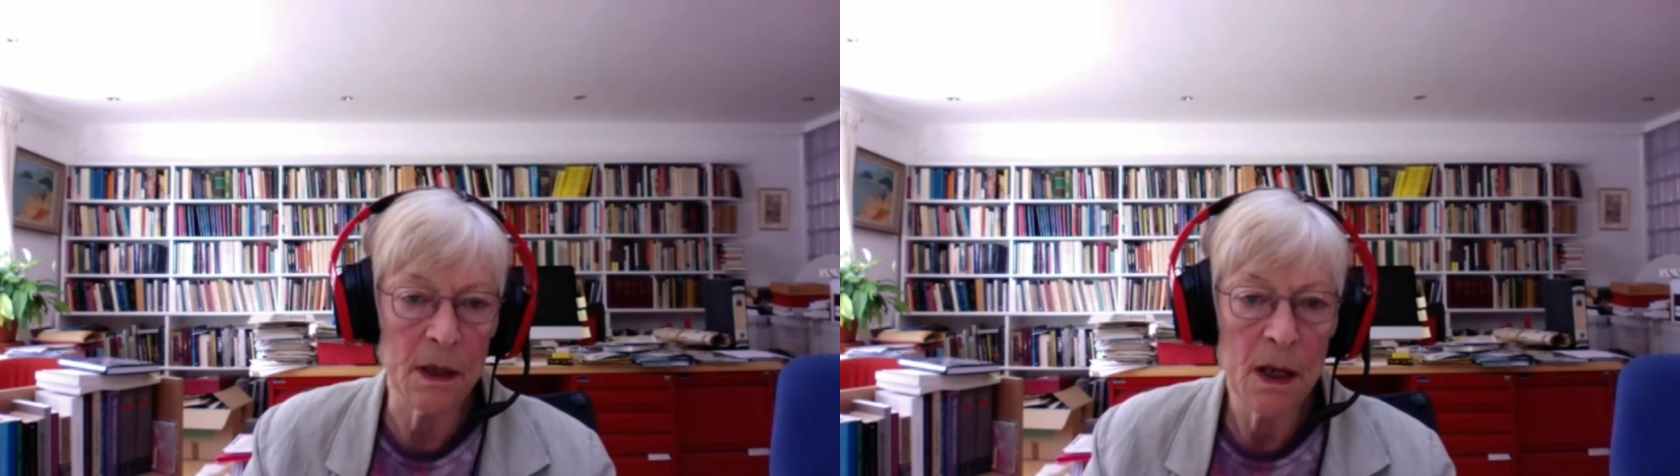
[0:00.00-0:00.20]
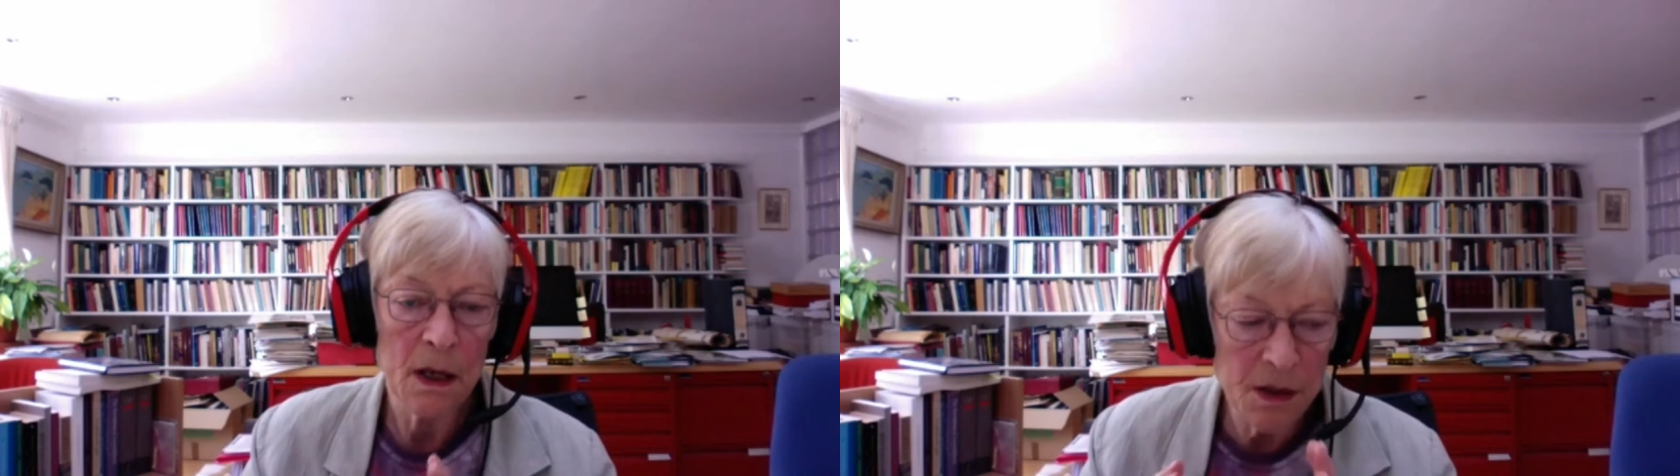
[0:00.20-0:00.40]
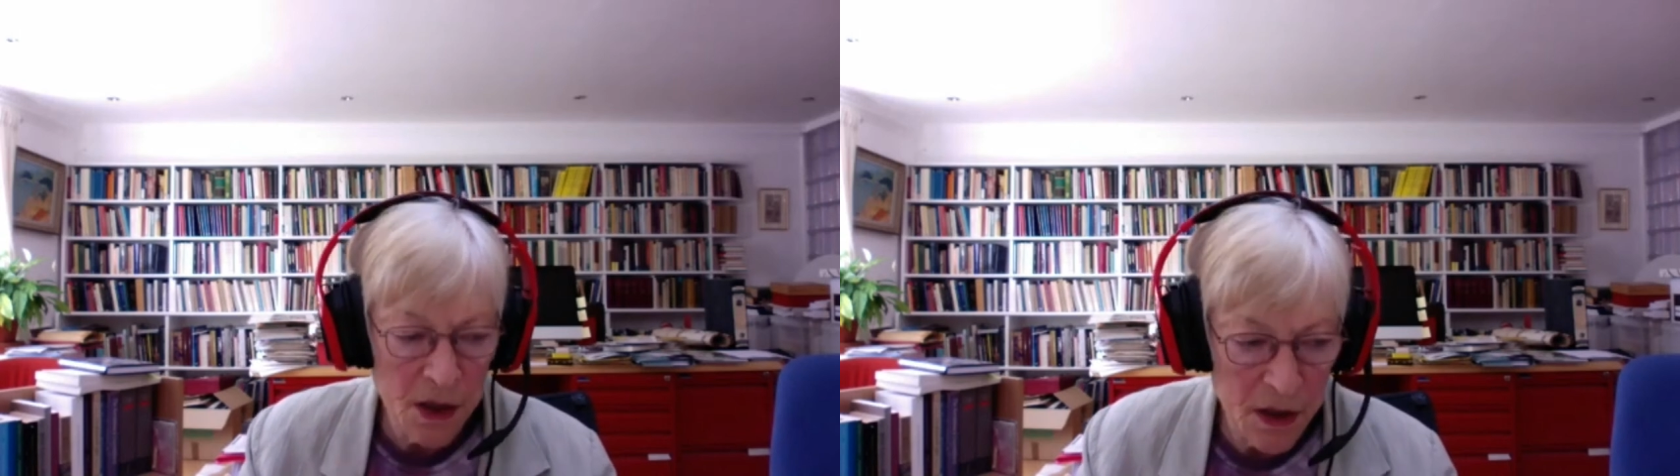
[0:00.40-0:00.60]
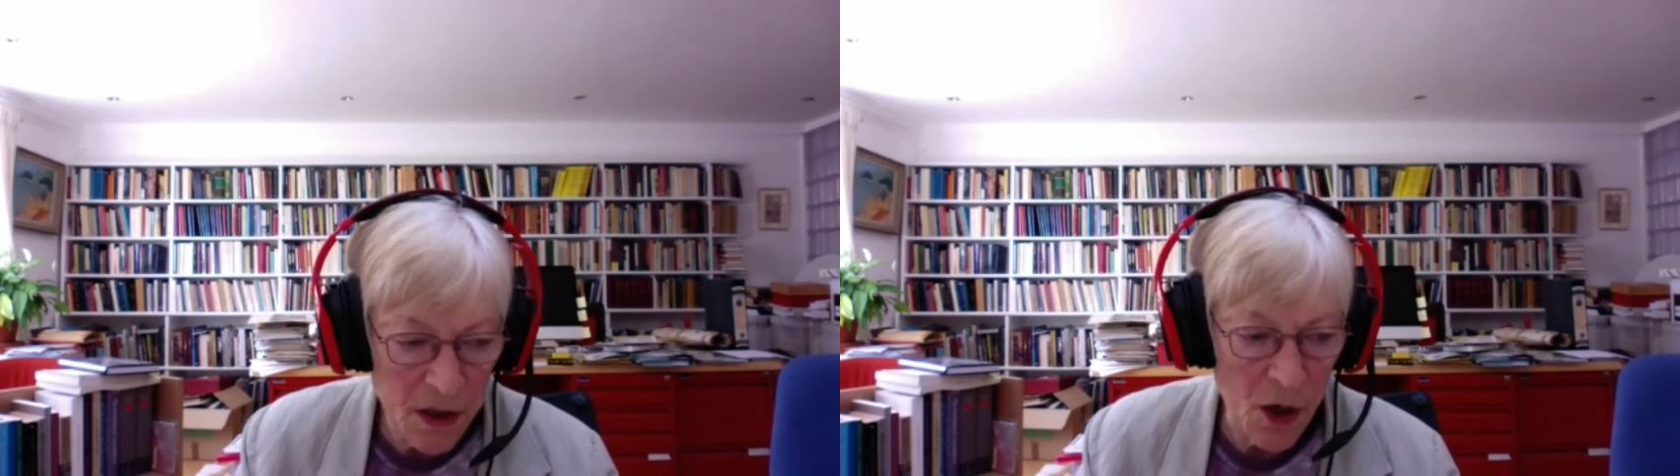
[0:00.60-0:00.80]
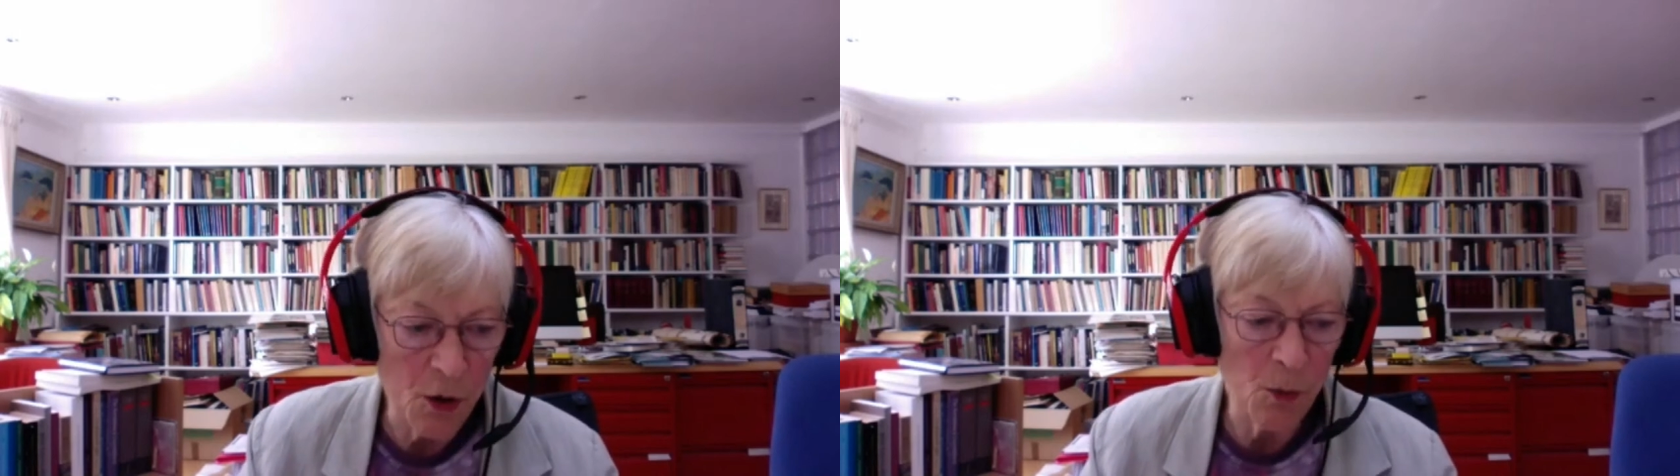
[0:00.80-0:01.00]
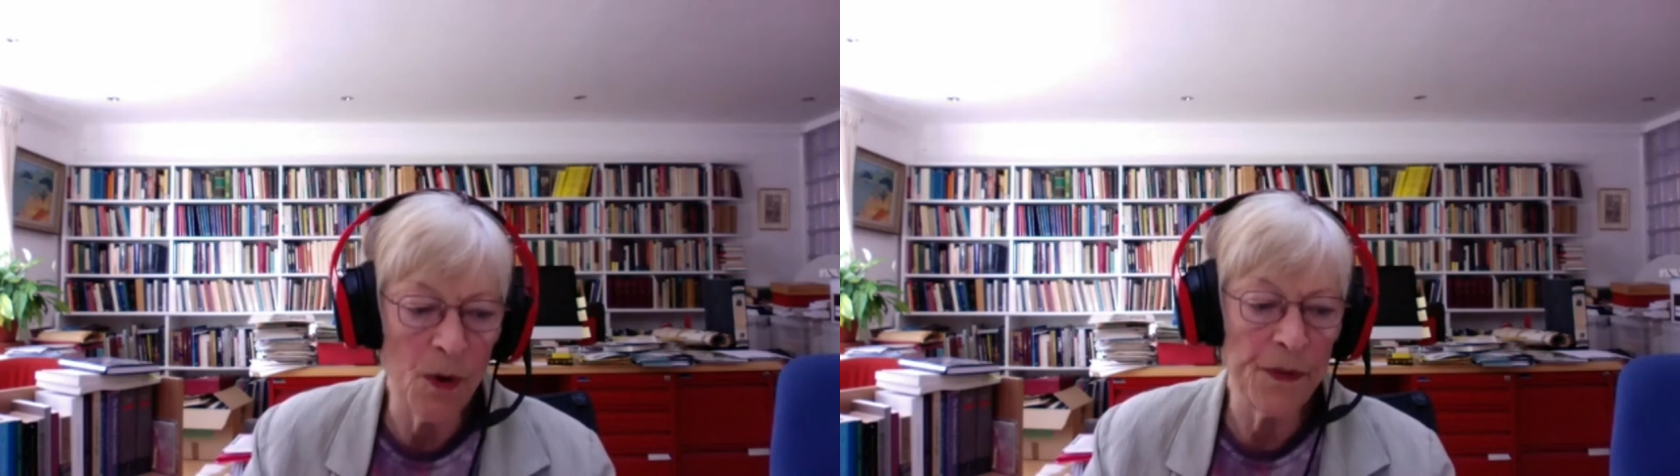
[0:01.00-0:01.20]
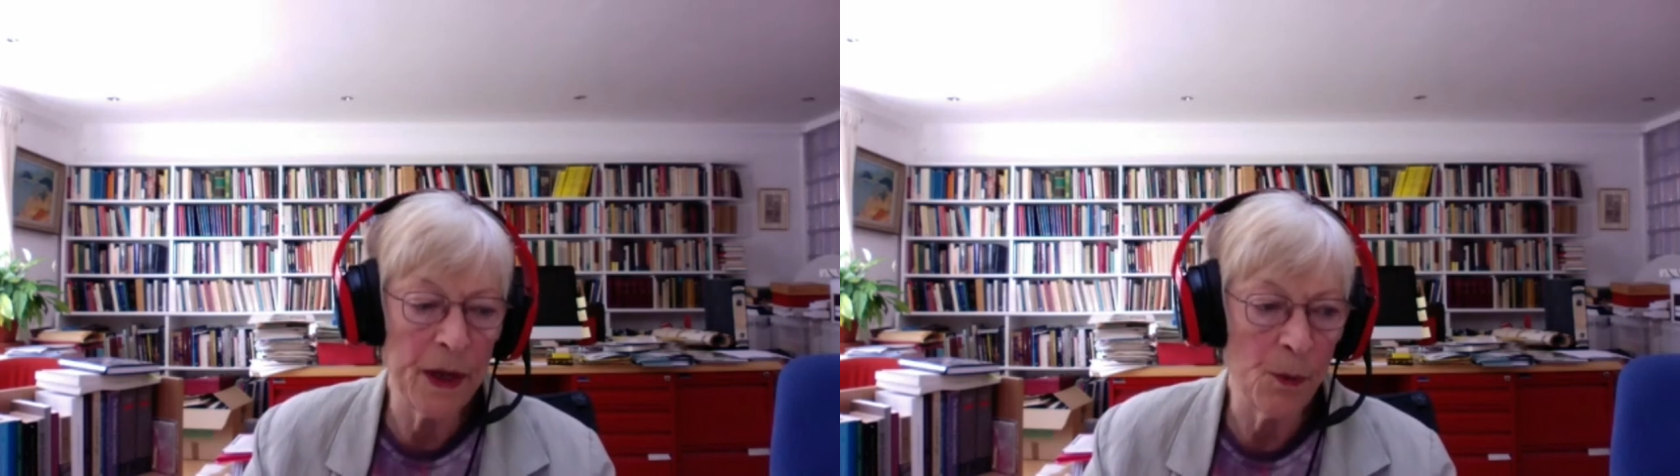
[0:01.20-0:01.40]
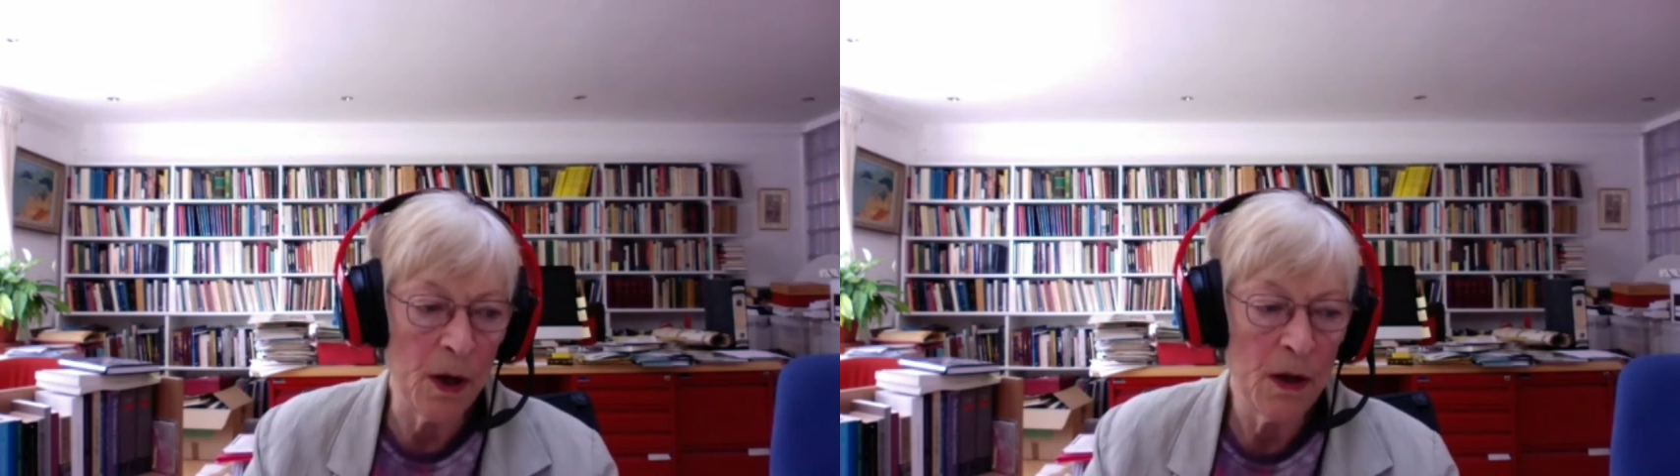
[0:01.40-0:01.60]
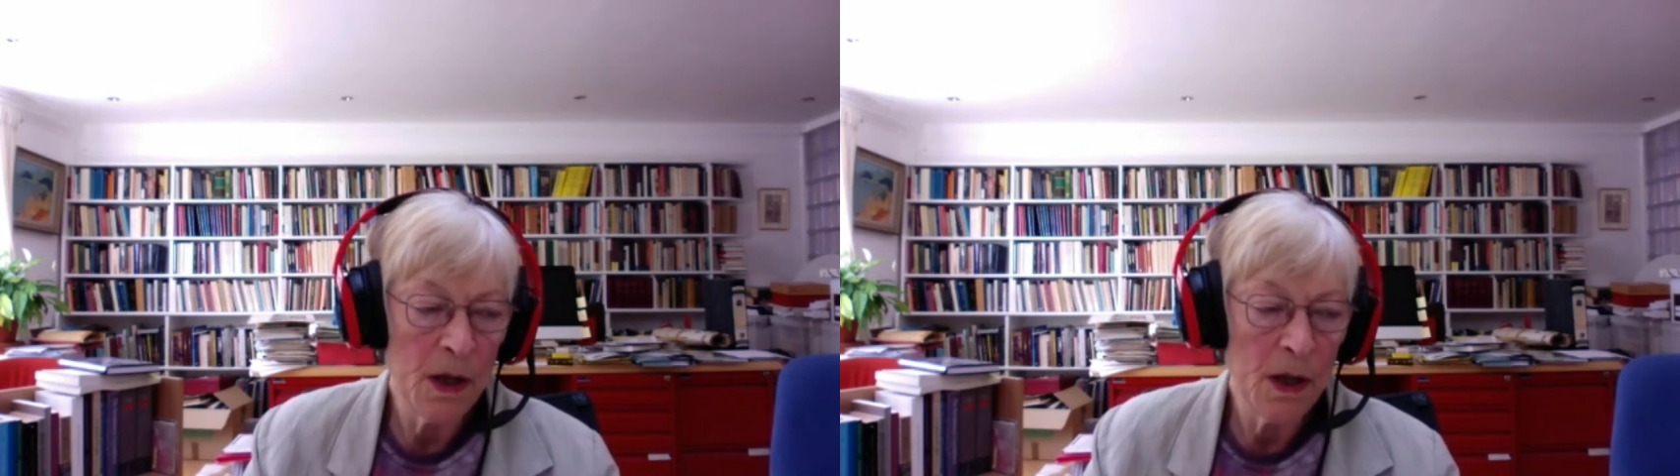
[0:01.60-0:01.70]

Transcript: and didn't know what they were